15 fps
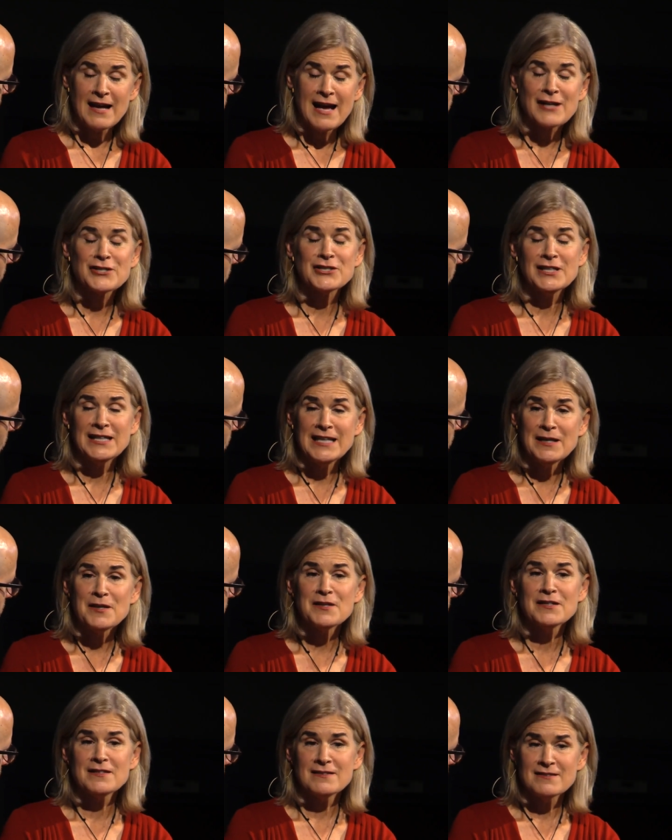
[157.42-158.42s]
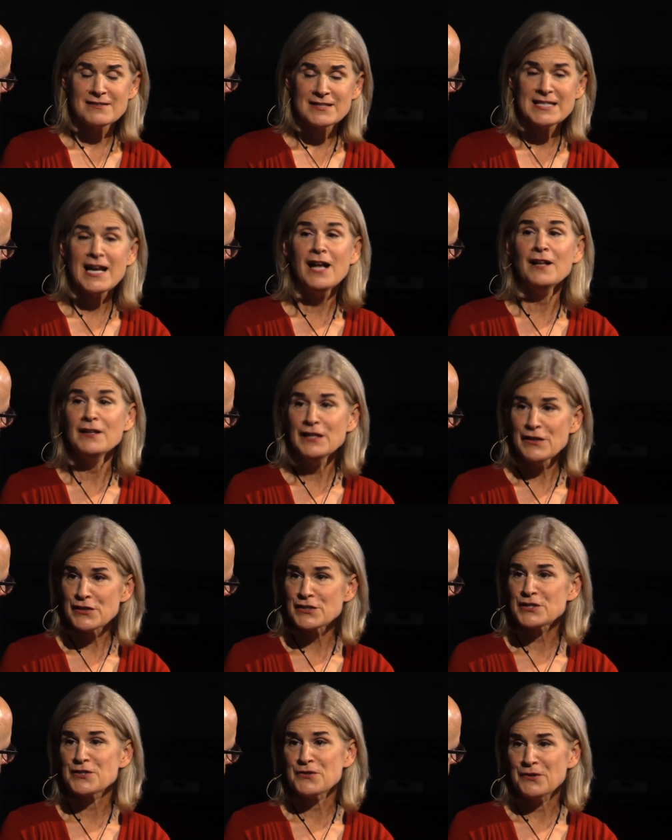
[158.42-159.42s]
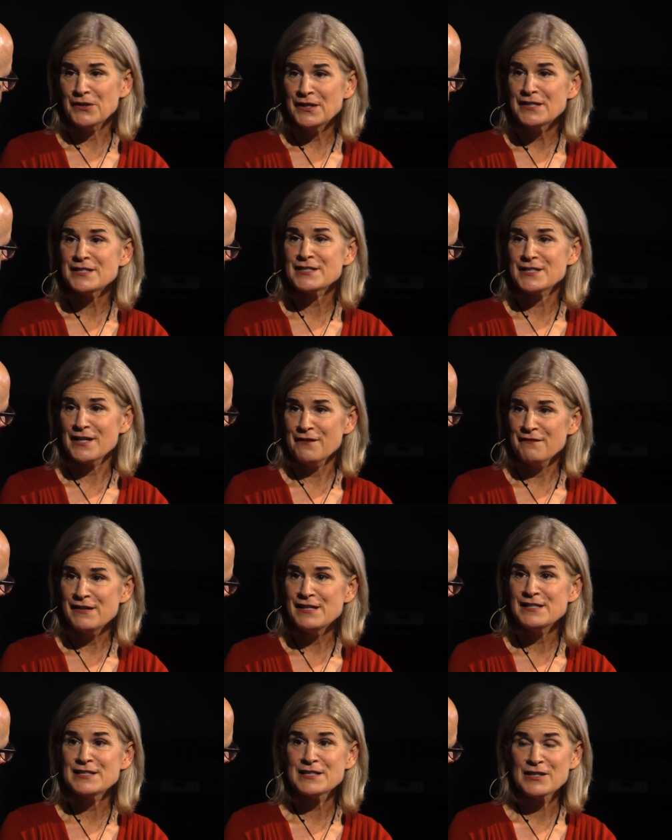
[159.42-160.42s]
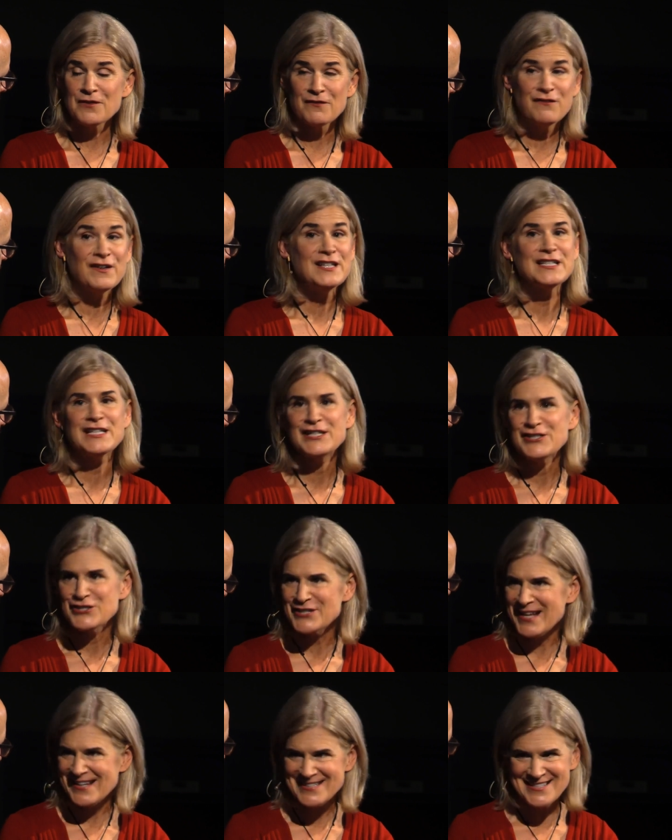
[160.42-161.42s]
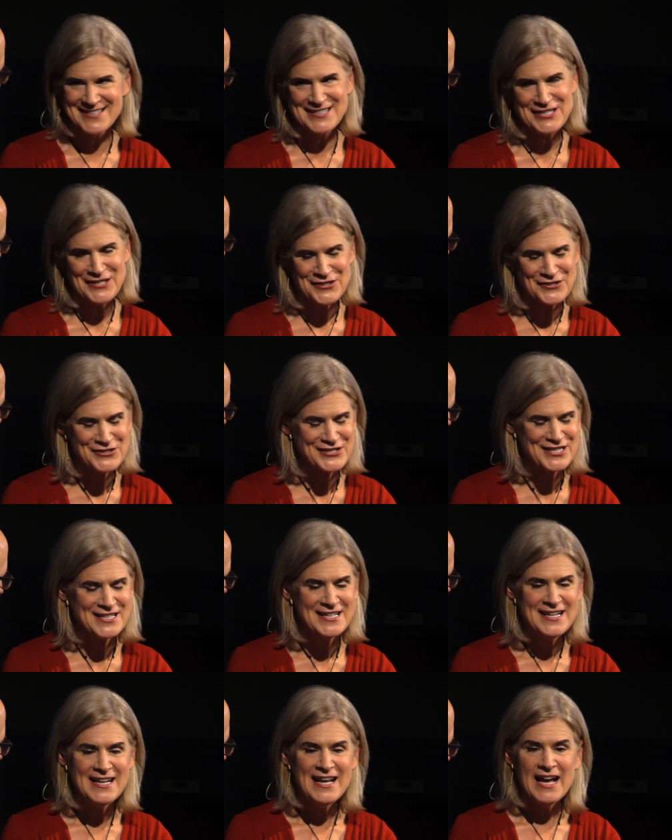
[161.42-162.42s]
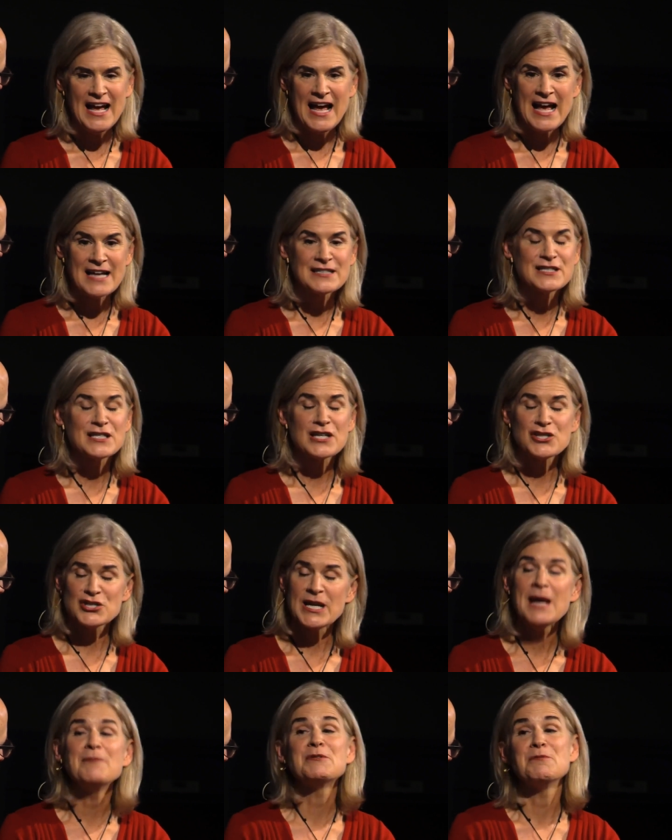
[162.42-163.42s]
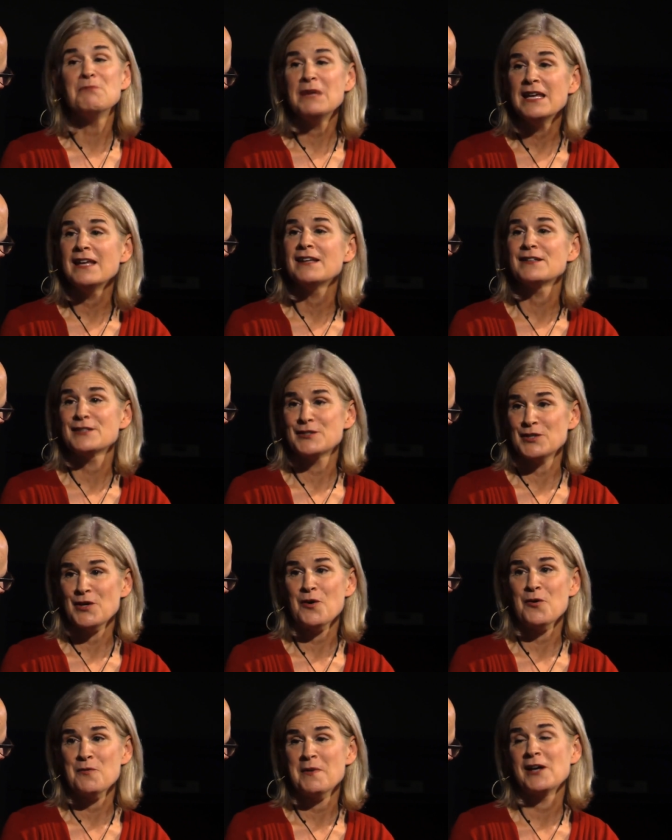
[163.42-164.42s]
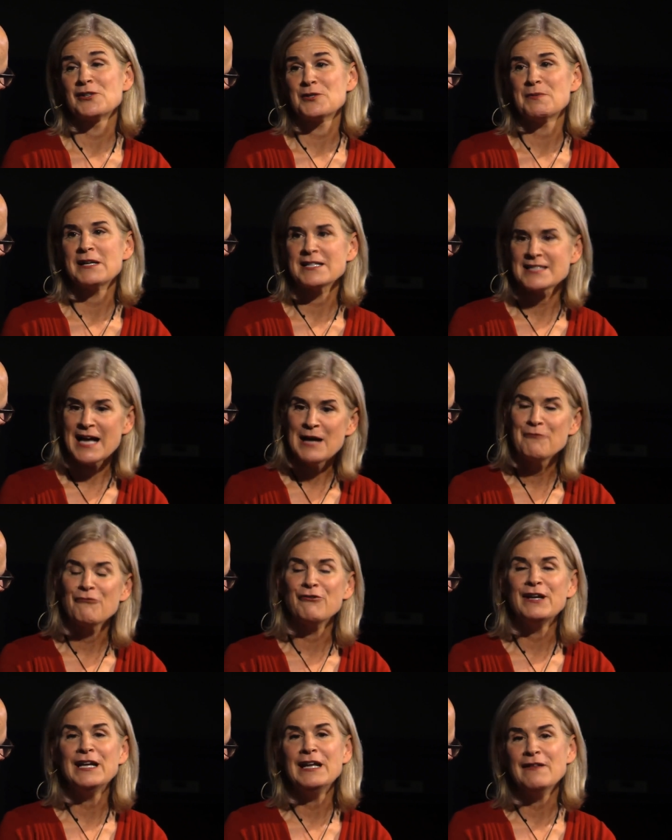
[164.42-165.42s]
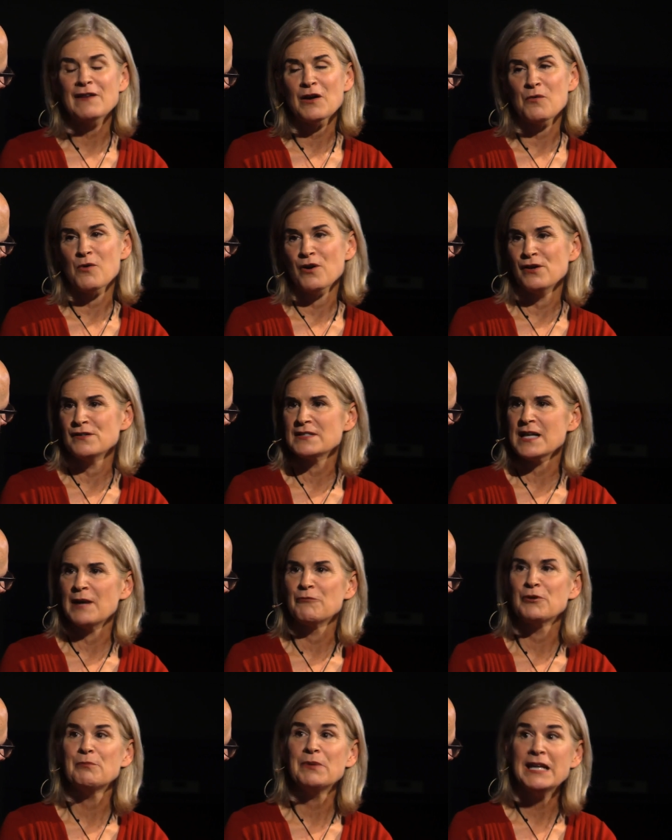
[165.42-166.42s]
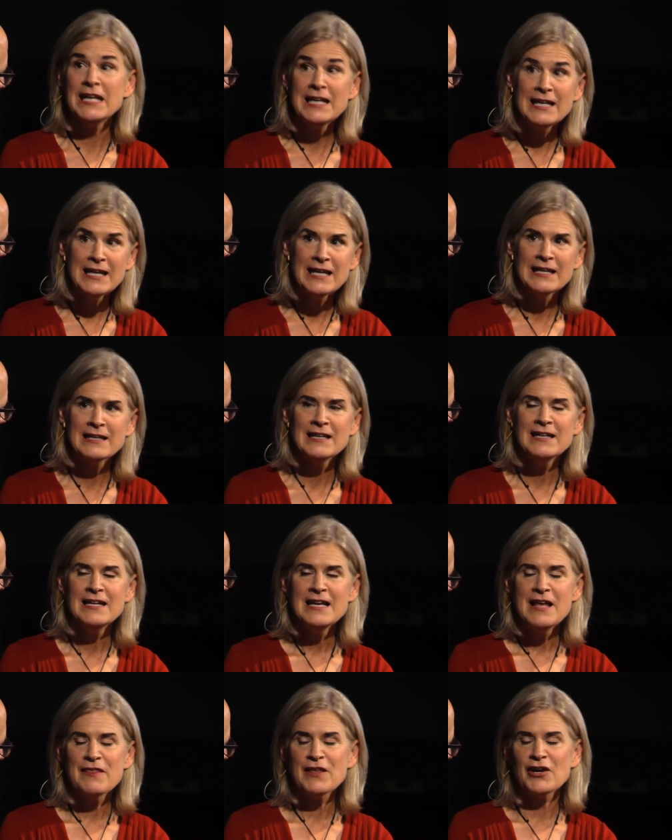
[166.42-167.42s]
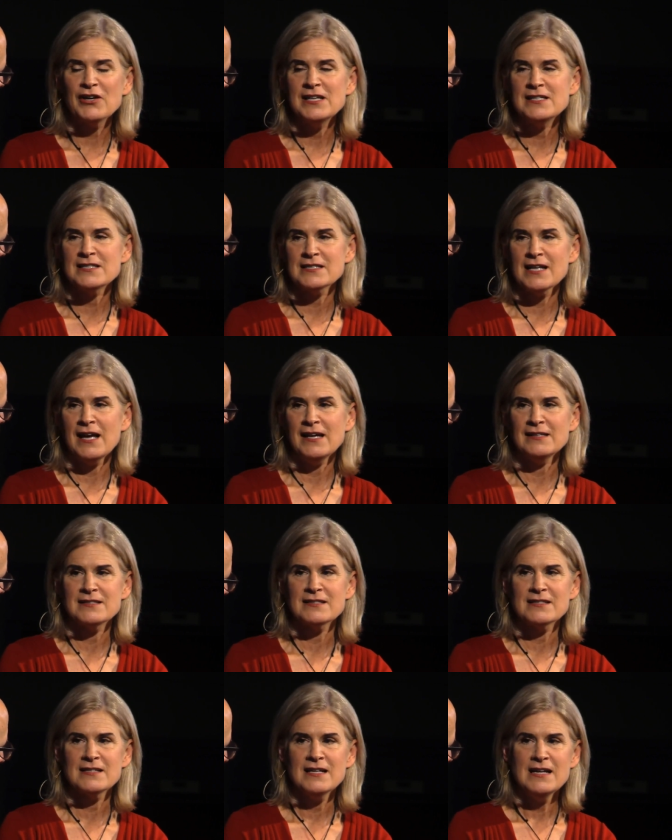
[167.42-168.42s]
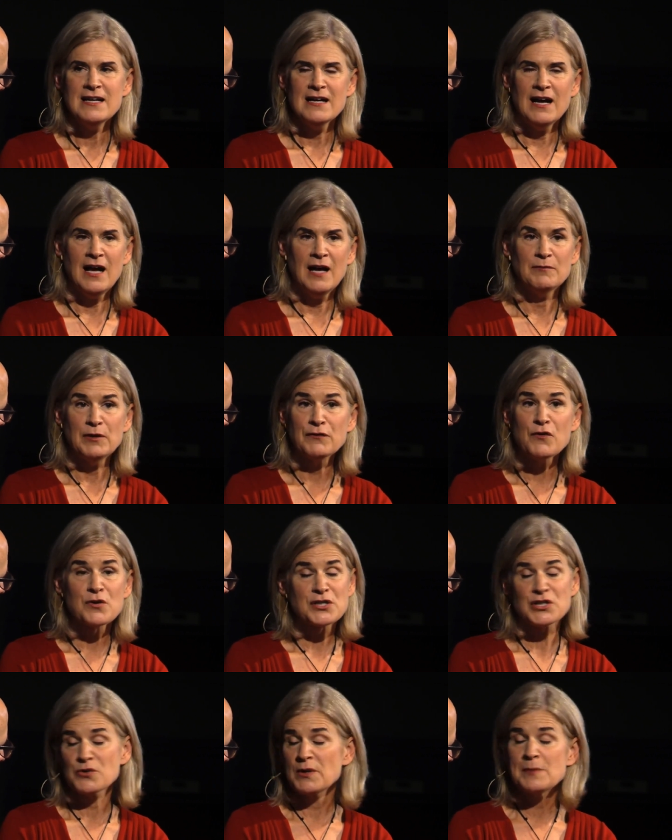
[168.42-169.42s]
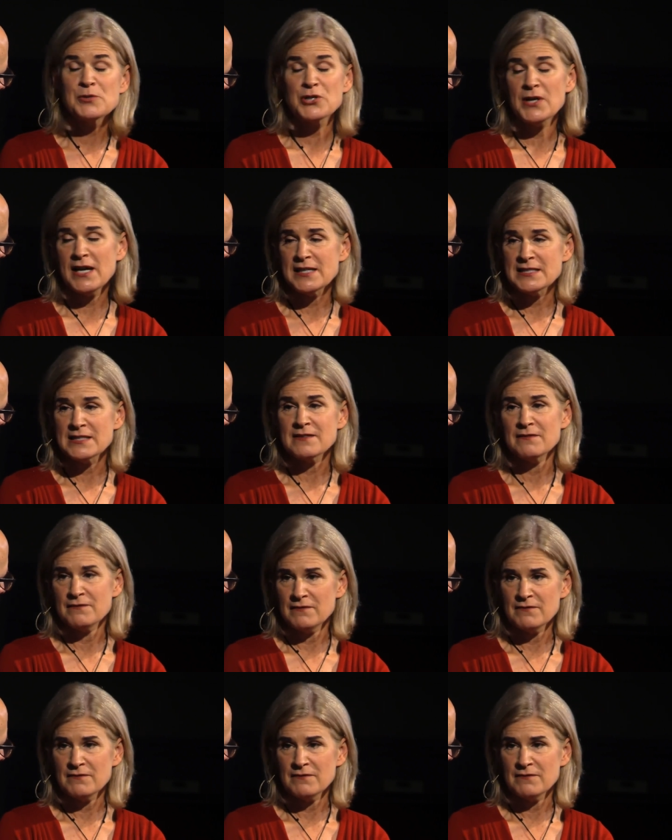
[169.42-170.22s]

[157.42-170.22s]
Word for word: actually telling the stories of these vintage saints and sinners yeah. has shaped me so much because I'm reading their words, I'm repeating their insights. Um, of course, scripture has